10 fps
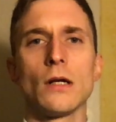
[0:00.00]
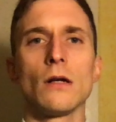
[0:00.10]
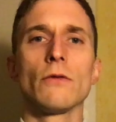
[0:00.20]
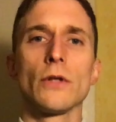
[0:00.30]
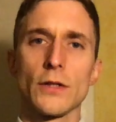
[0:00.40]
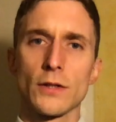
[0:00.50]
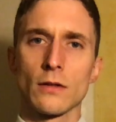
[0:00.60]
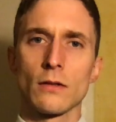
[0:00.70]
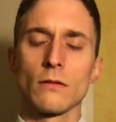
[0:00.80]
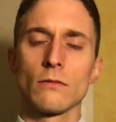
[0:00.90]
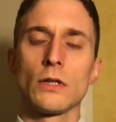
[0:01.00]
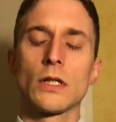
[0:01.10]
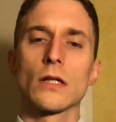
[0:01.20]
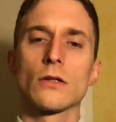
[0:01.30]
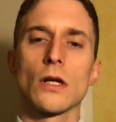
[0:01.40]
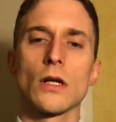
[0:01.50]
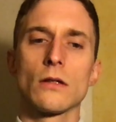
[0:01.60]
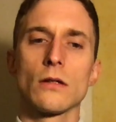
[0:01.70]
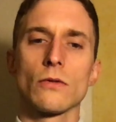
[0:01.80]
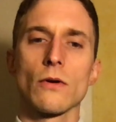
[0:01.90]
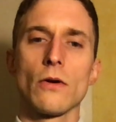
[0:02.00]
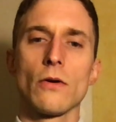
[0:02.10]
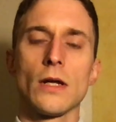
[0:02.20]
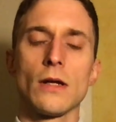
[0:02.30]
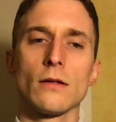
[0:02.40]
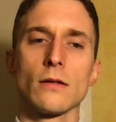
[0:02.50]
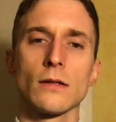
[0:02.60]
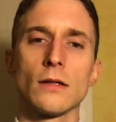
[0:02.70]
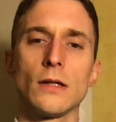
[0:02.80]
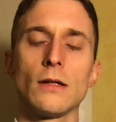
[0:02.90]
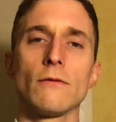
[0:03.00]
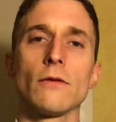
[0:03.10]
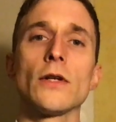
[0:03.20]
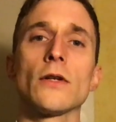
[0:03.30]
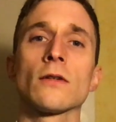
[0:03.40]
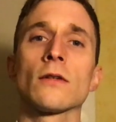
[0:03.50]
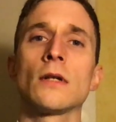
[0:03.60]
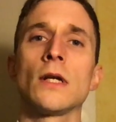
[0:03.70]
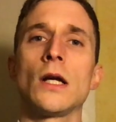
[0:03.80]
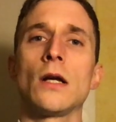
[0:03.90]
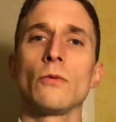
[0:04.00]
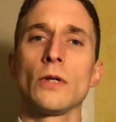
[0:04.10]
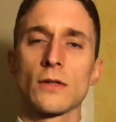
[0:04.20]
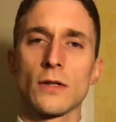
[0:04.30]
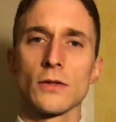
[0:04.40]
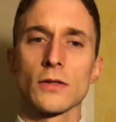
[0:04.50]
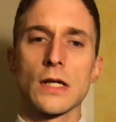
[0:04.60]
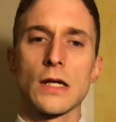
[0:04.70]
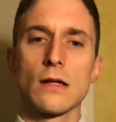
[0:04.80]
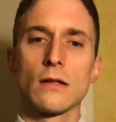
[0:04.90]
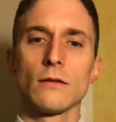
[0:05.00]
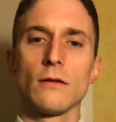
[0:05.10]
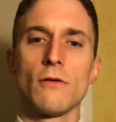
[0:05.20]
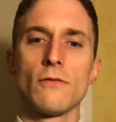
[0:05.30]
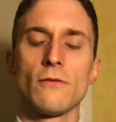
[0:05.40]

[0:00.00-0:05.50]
For this, we take change into our own hands. For this, we still stand in love.